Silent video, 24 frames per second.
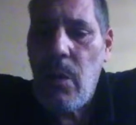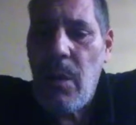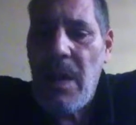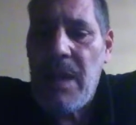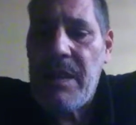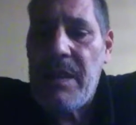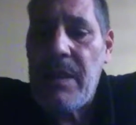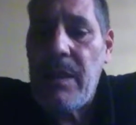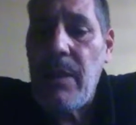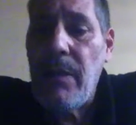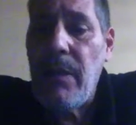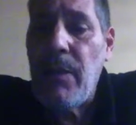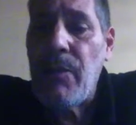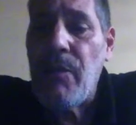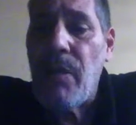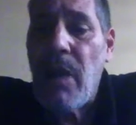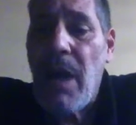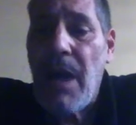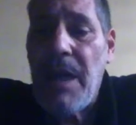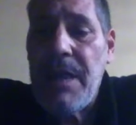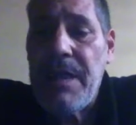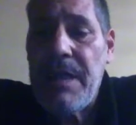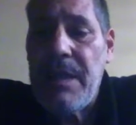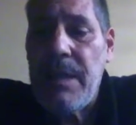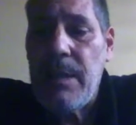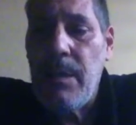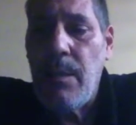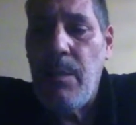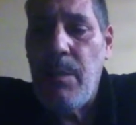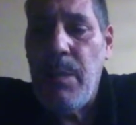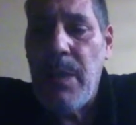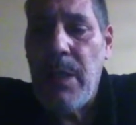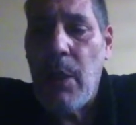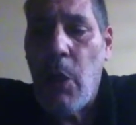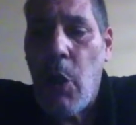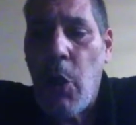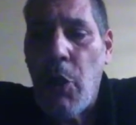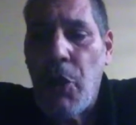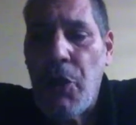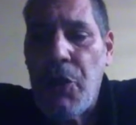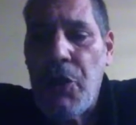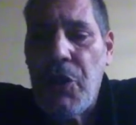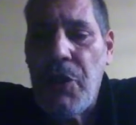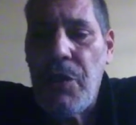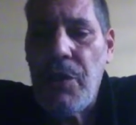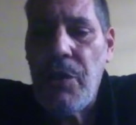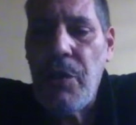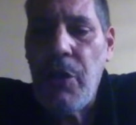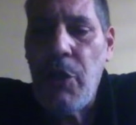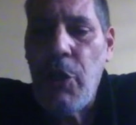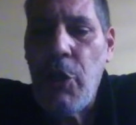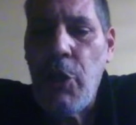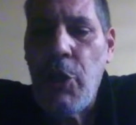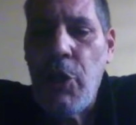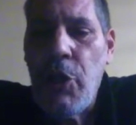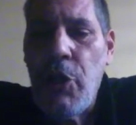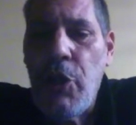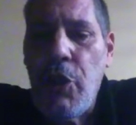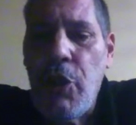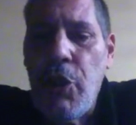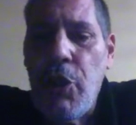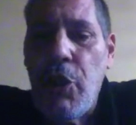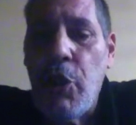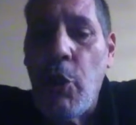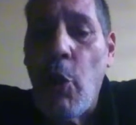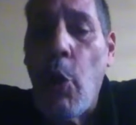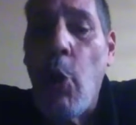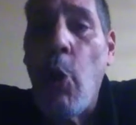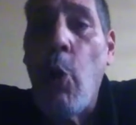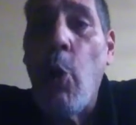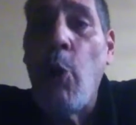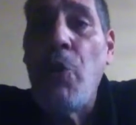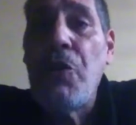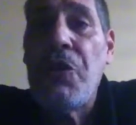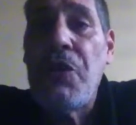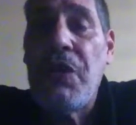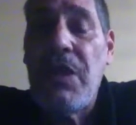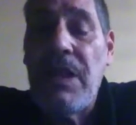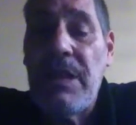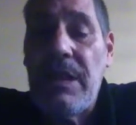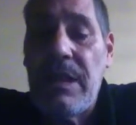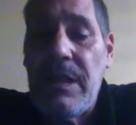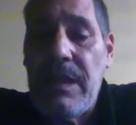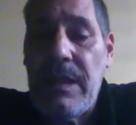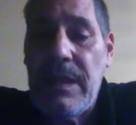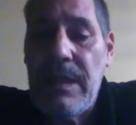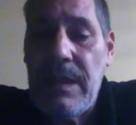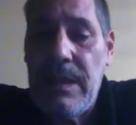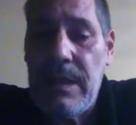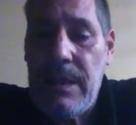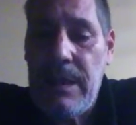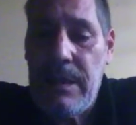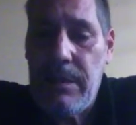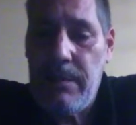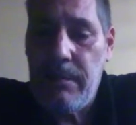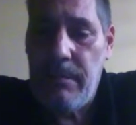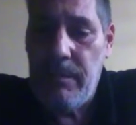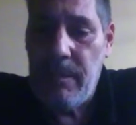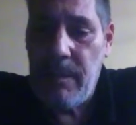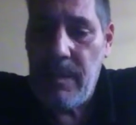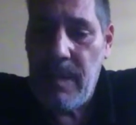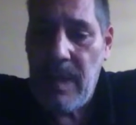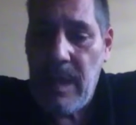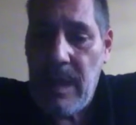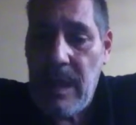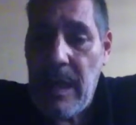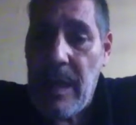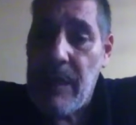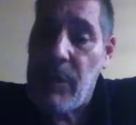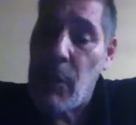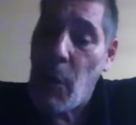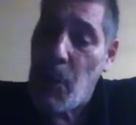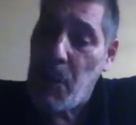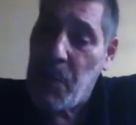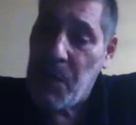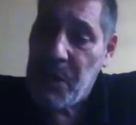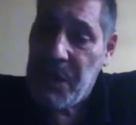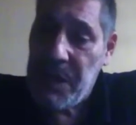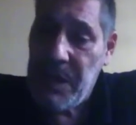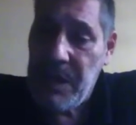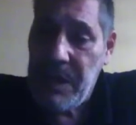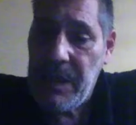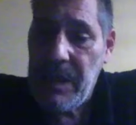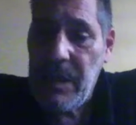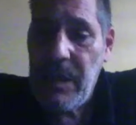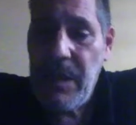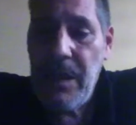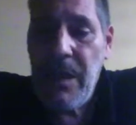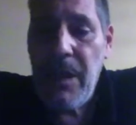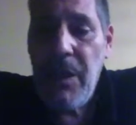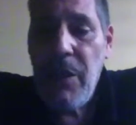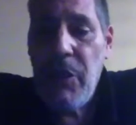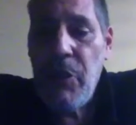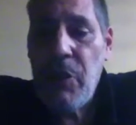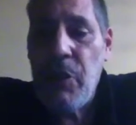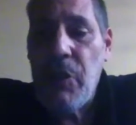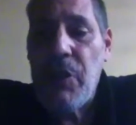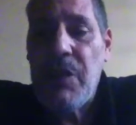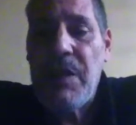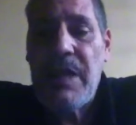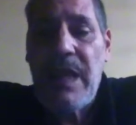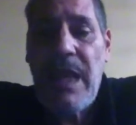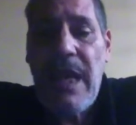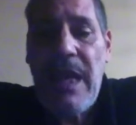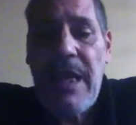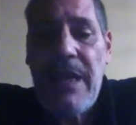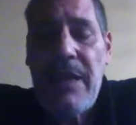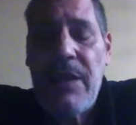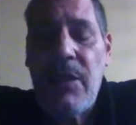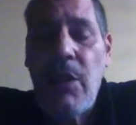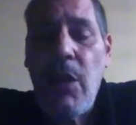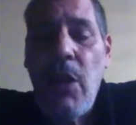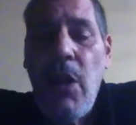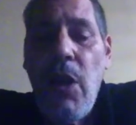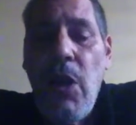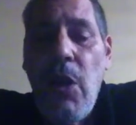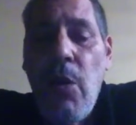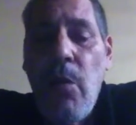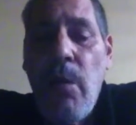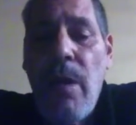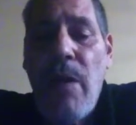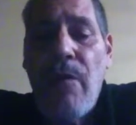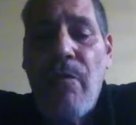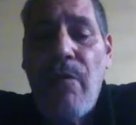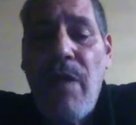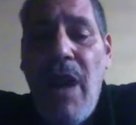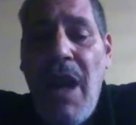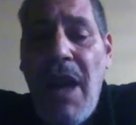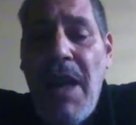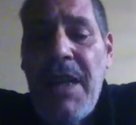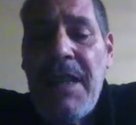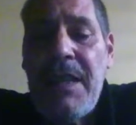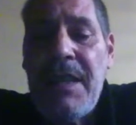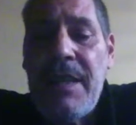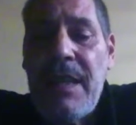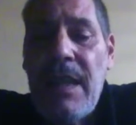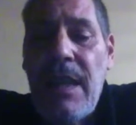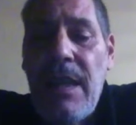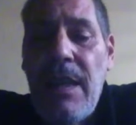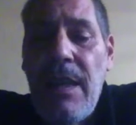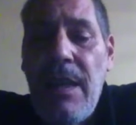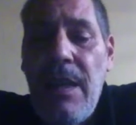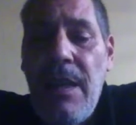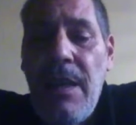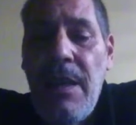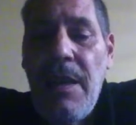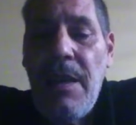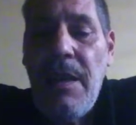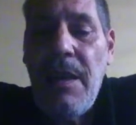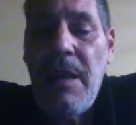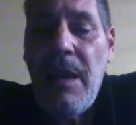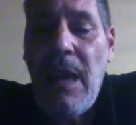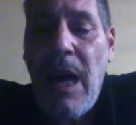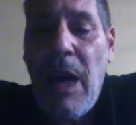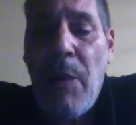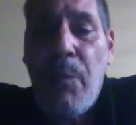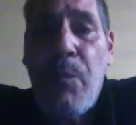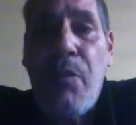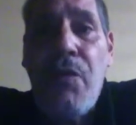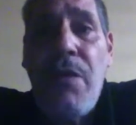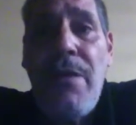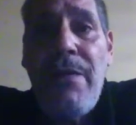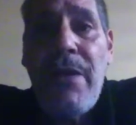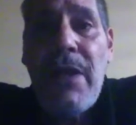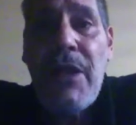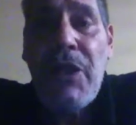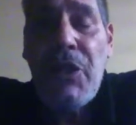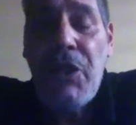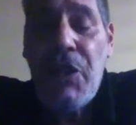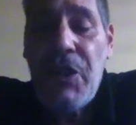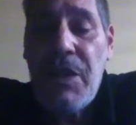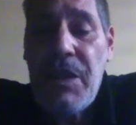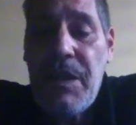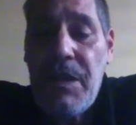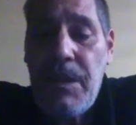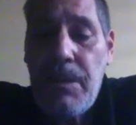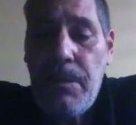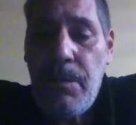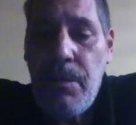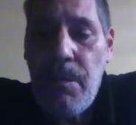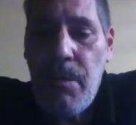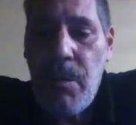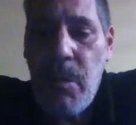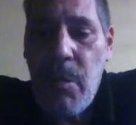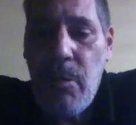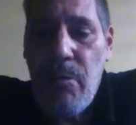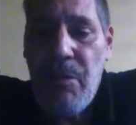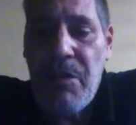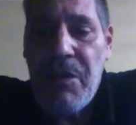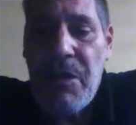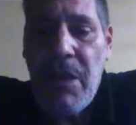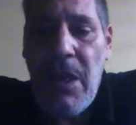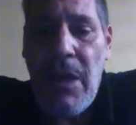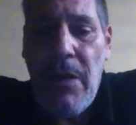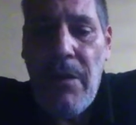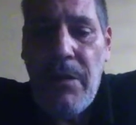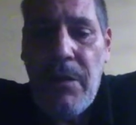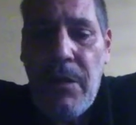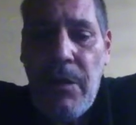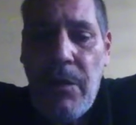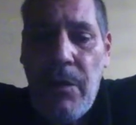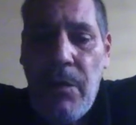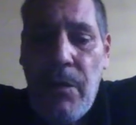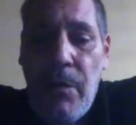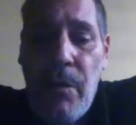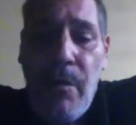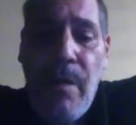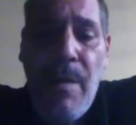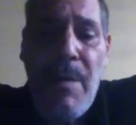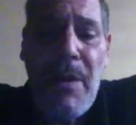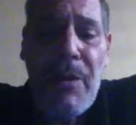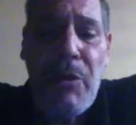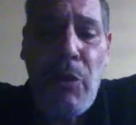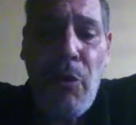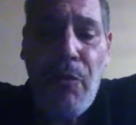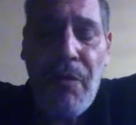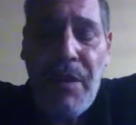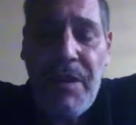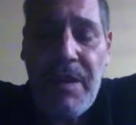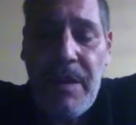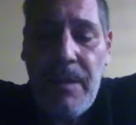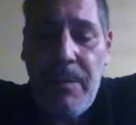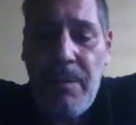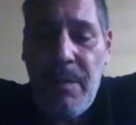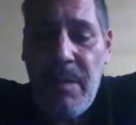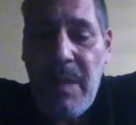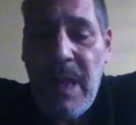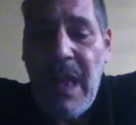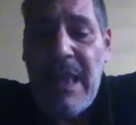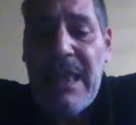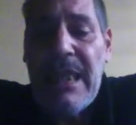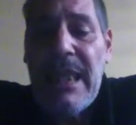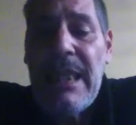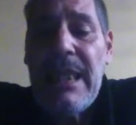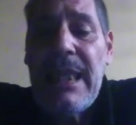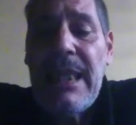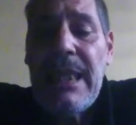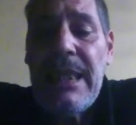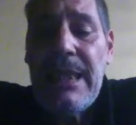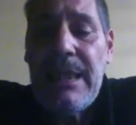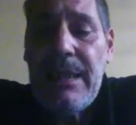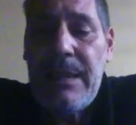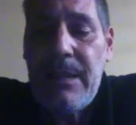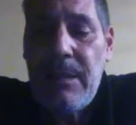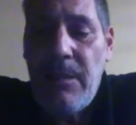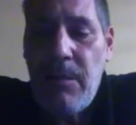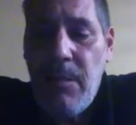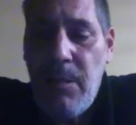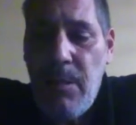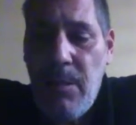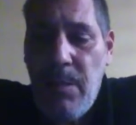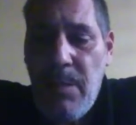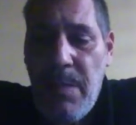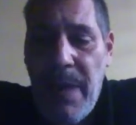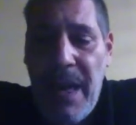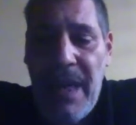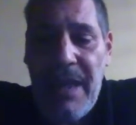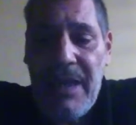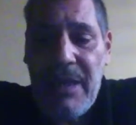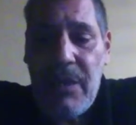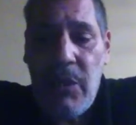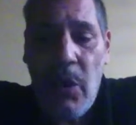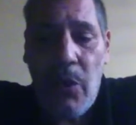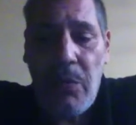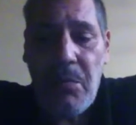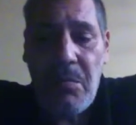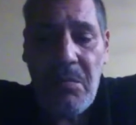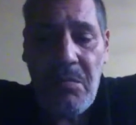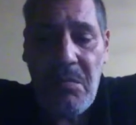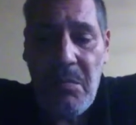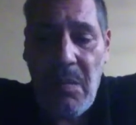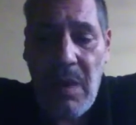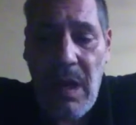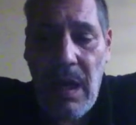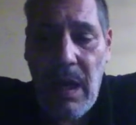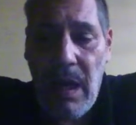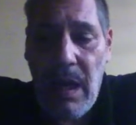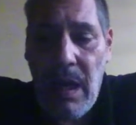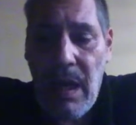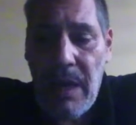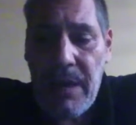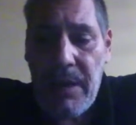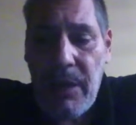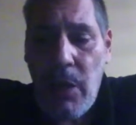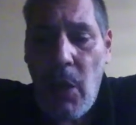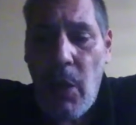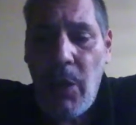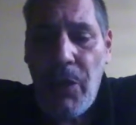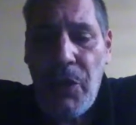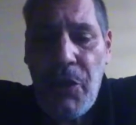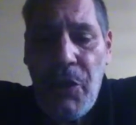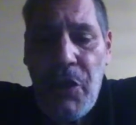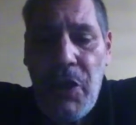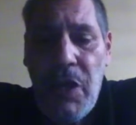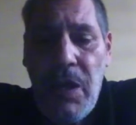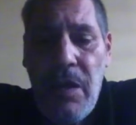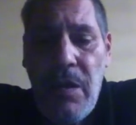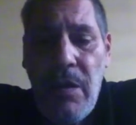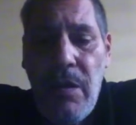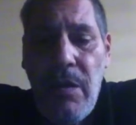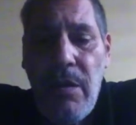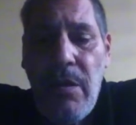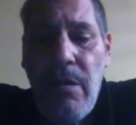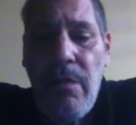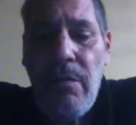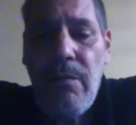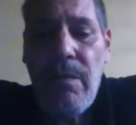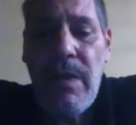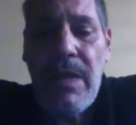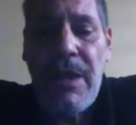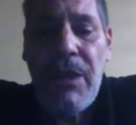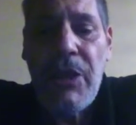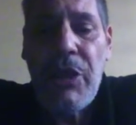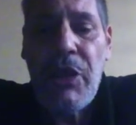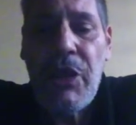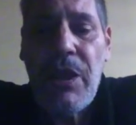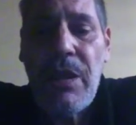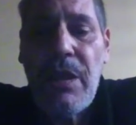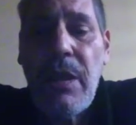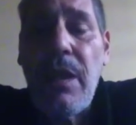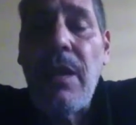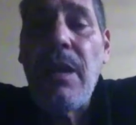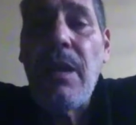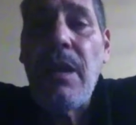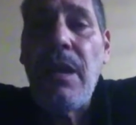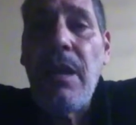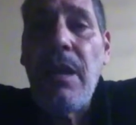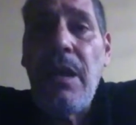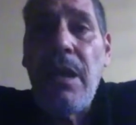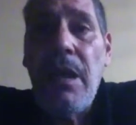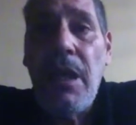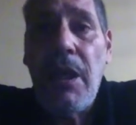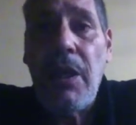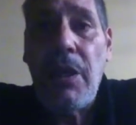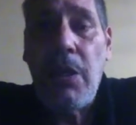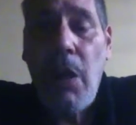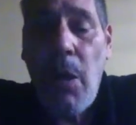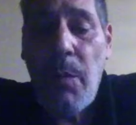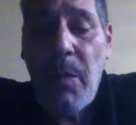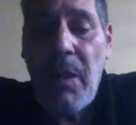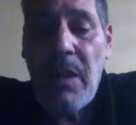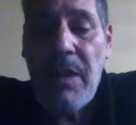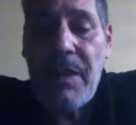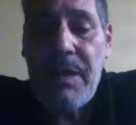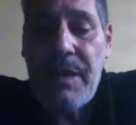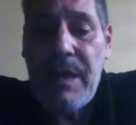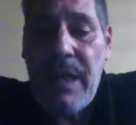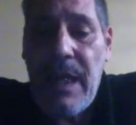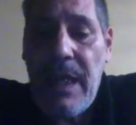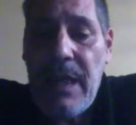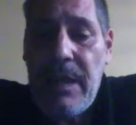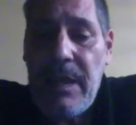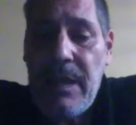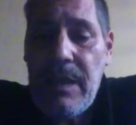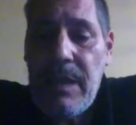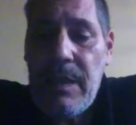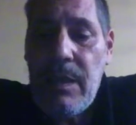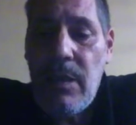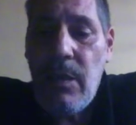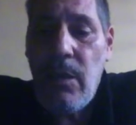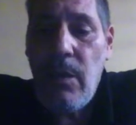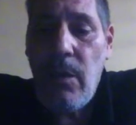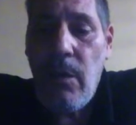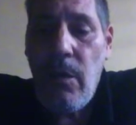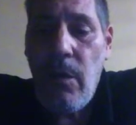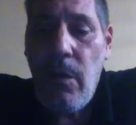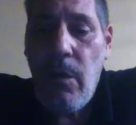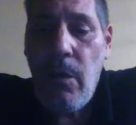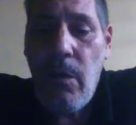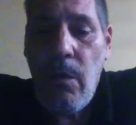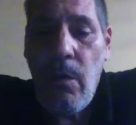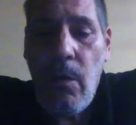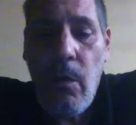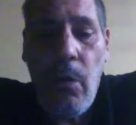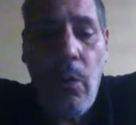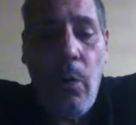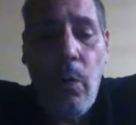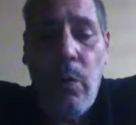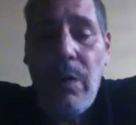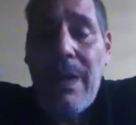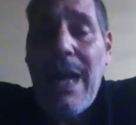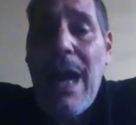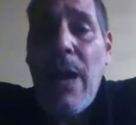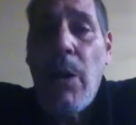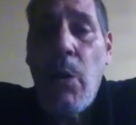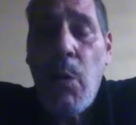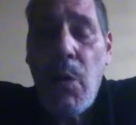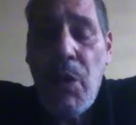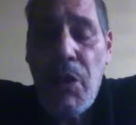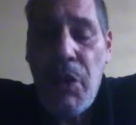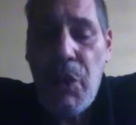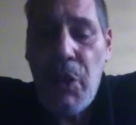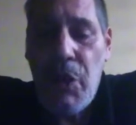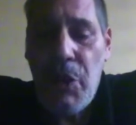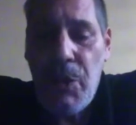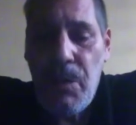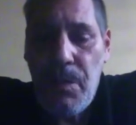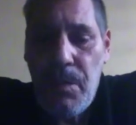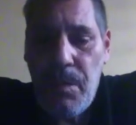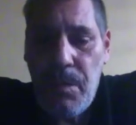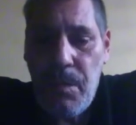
where civil rights belonged to all citizens, as opposite to states where rights are privileges reserved for a minority, an elite based on ideology, religion, economical status, or language.